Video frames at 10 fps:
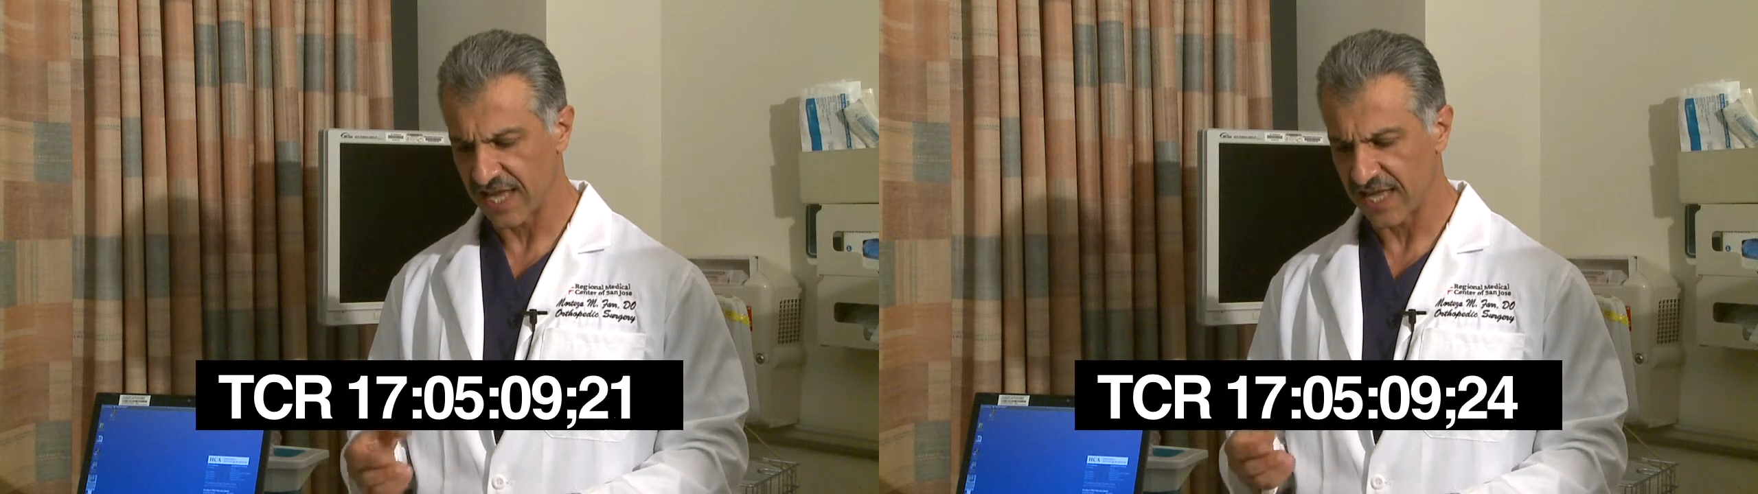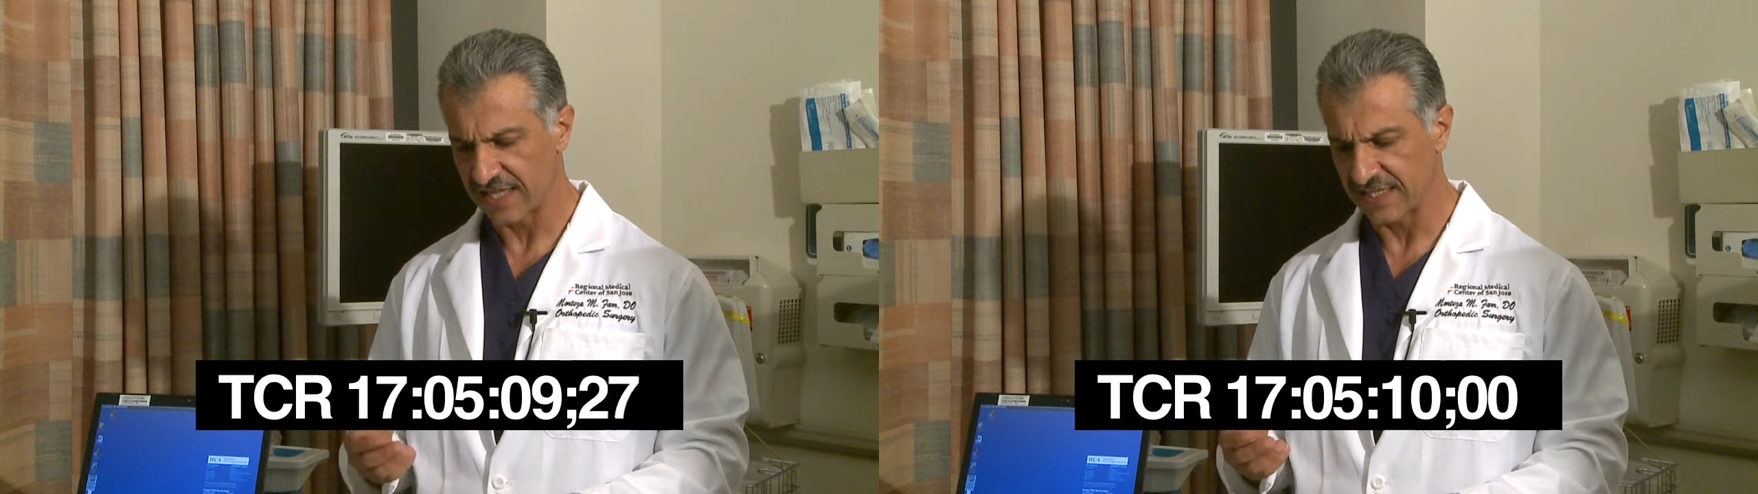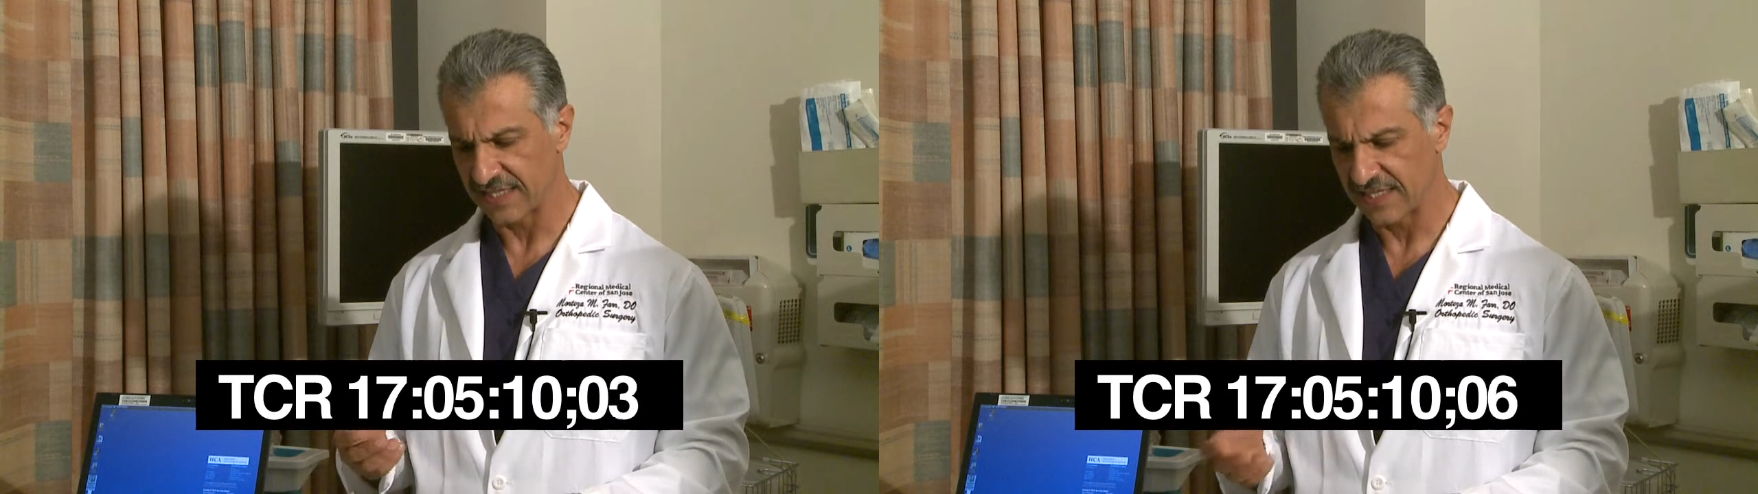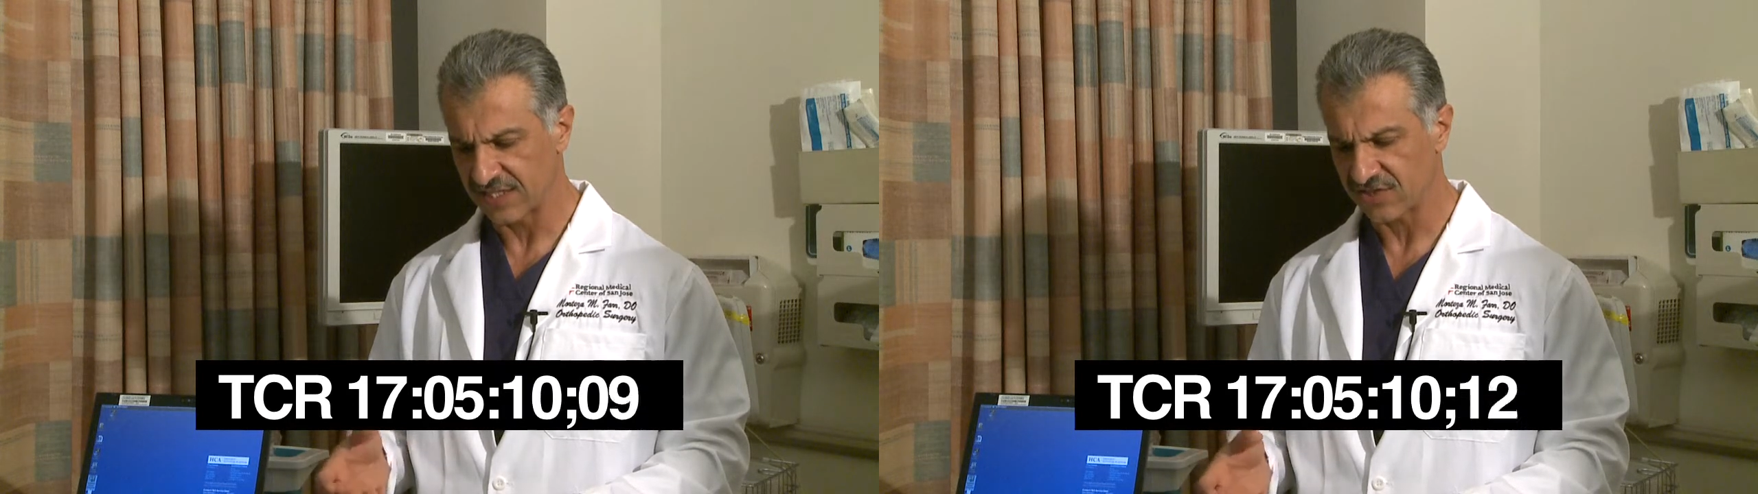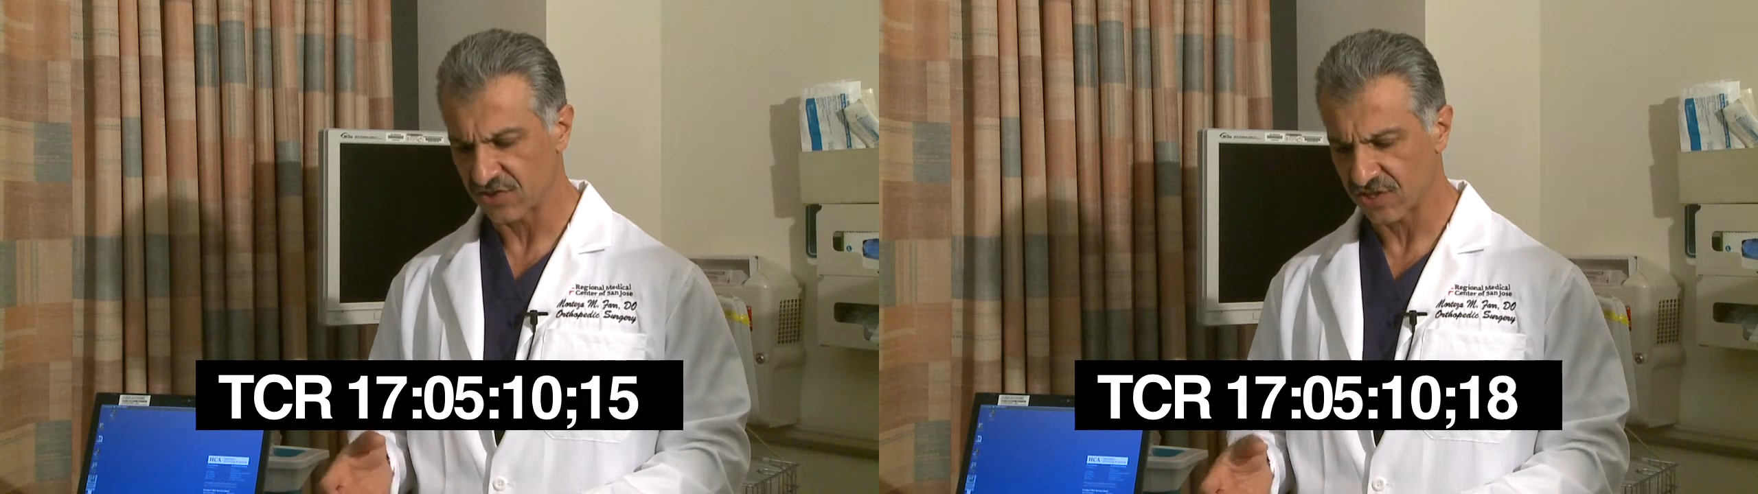and
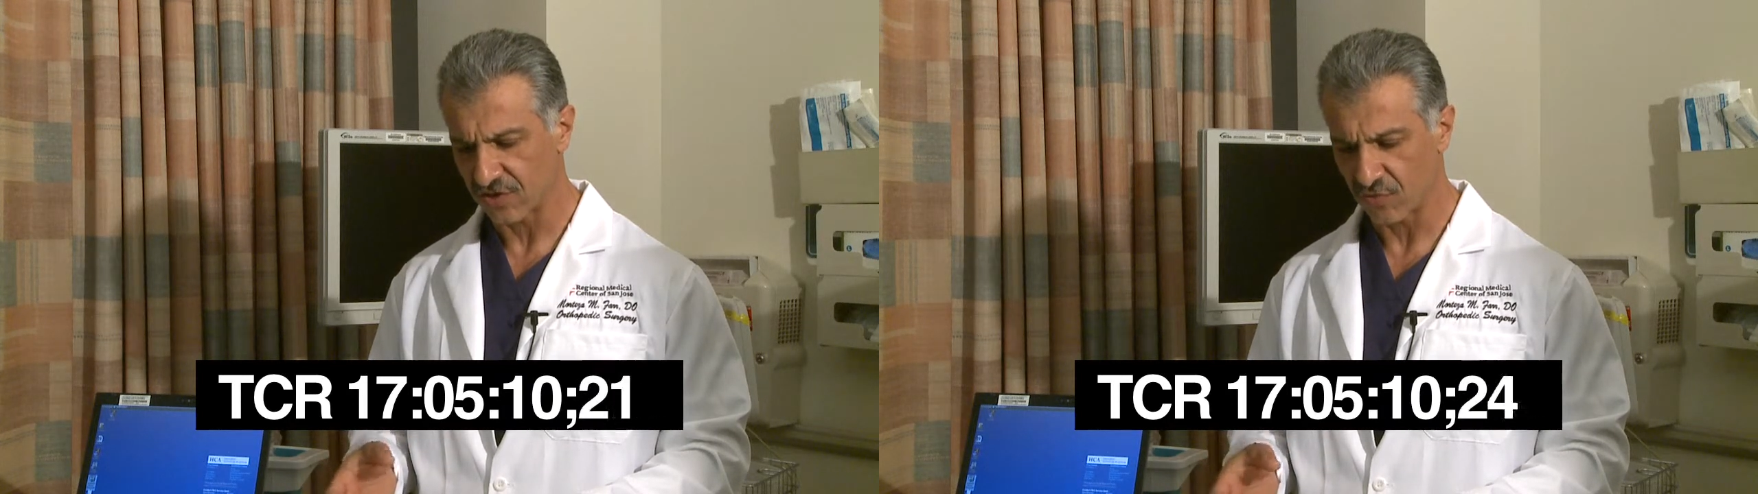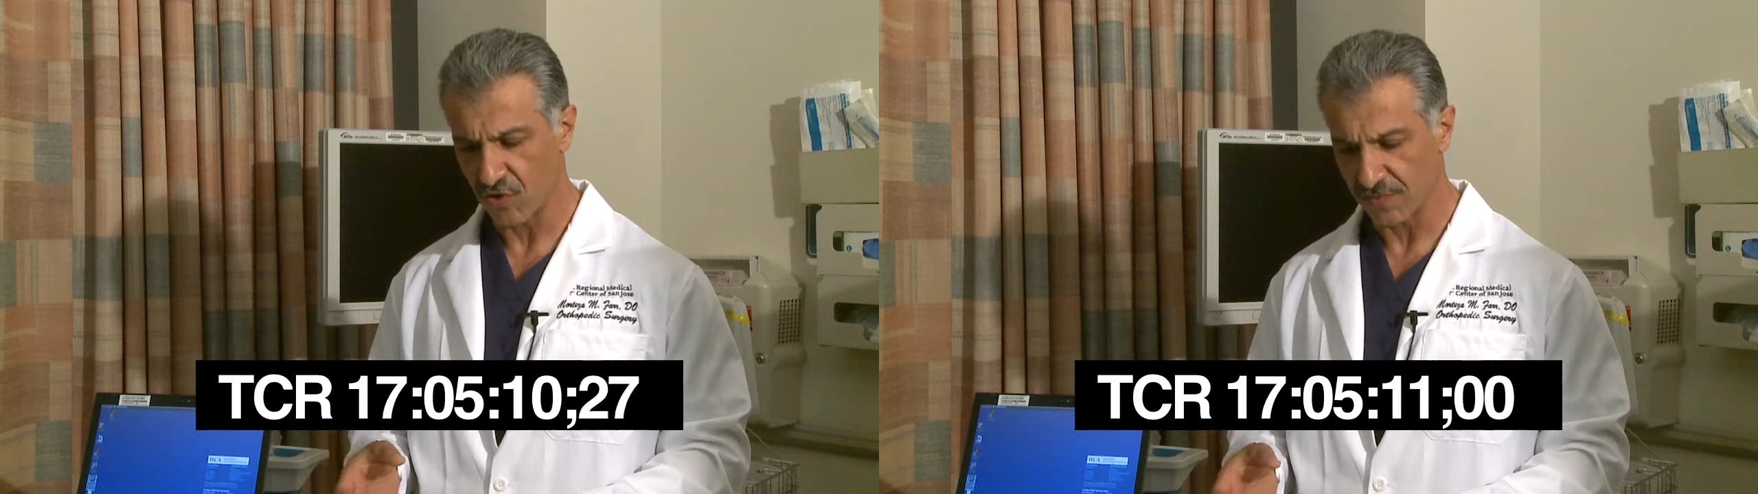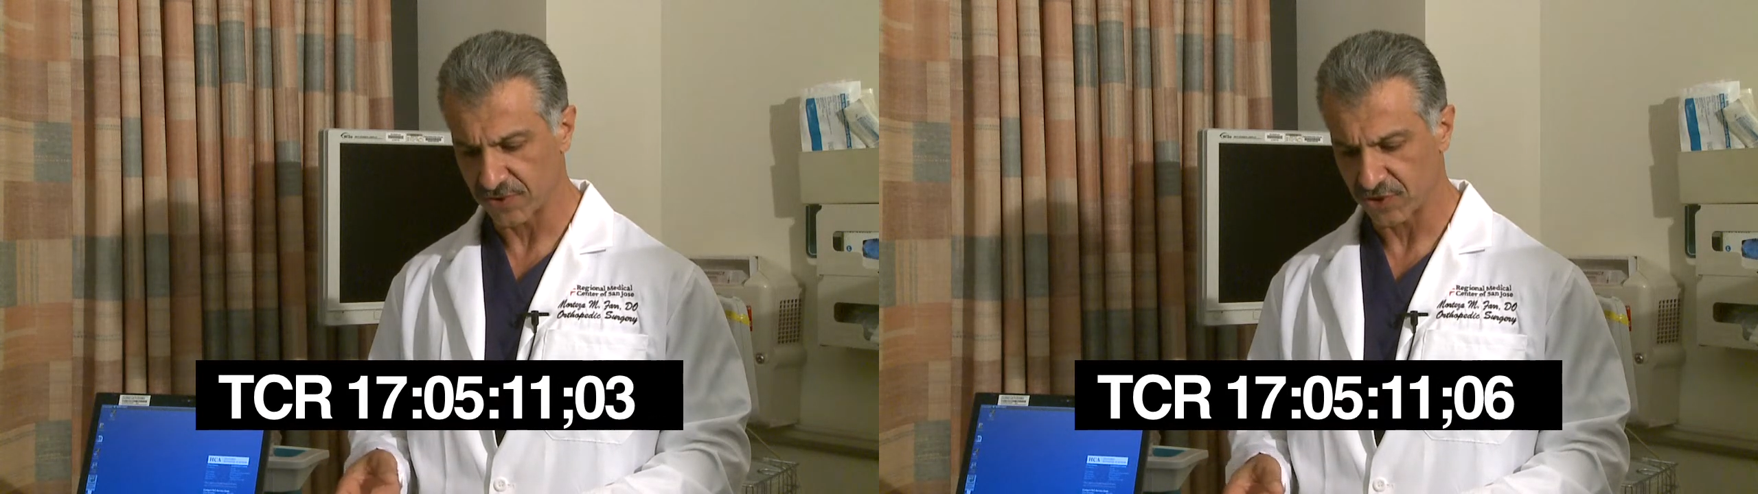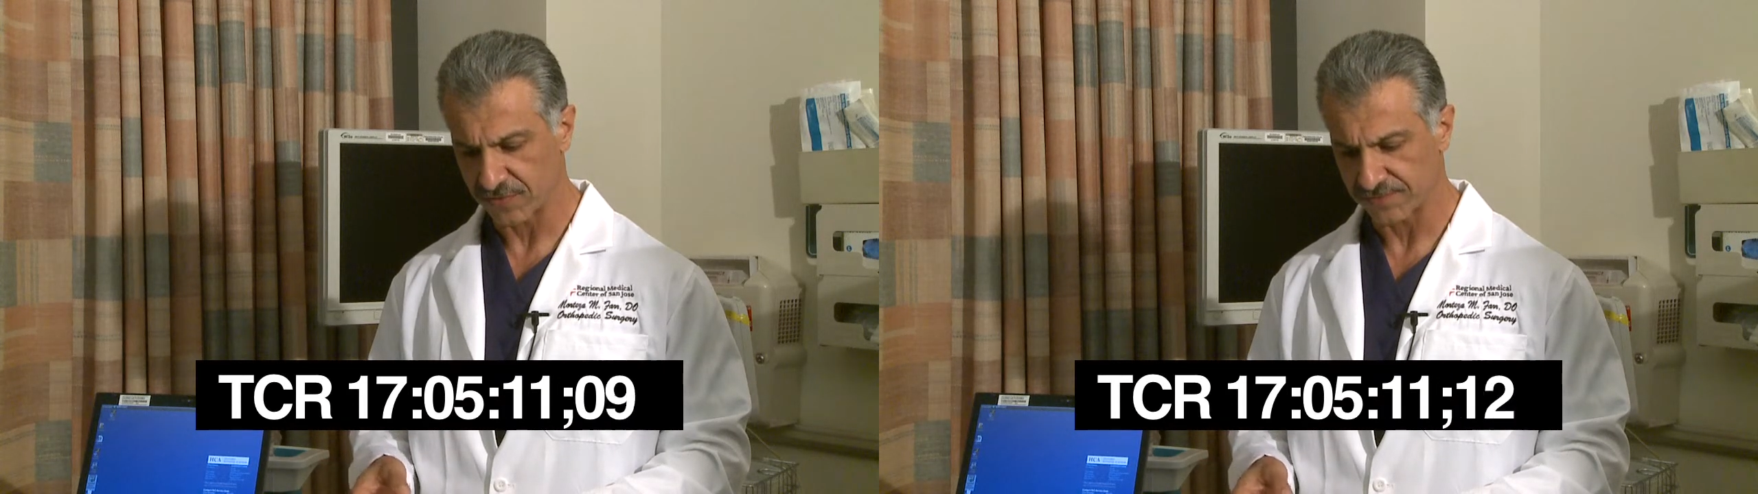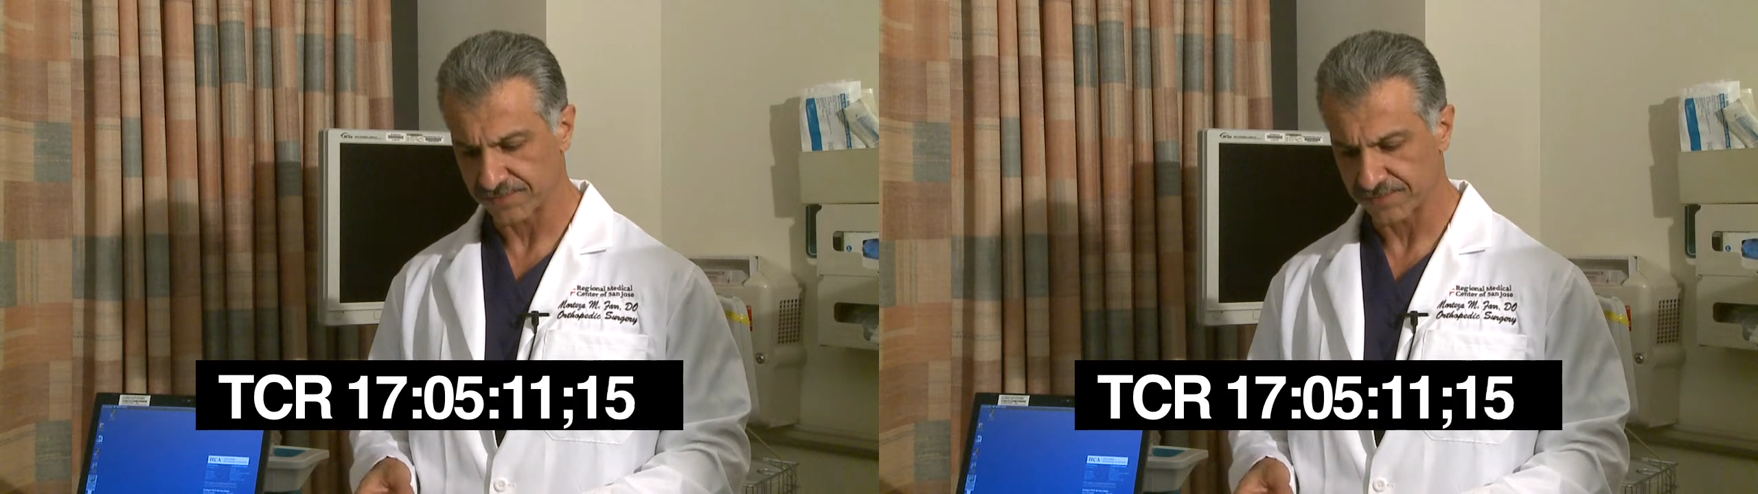disc rupture.